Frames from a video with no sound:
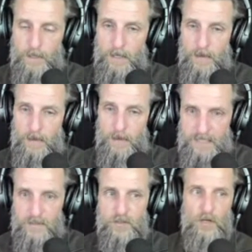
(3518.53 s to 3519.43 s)

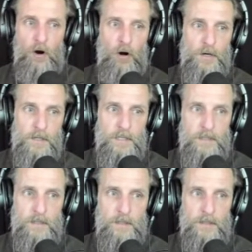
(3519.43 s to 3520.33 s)
These are
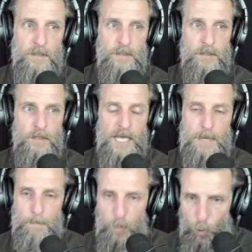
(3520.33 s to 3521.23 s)

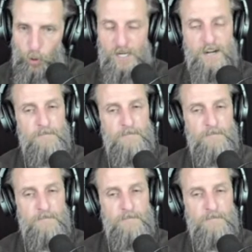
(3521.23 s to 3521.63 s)
important,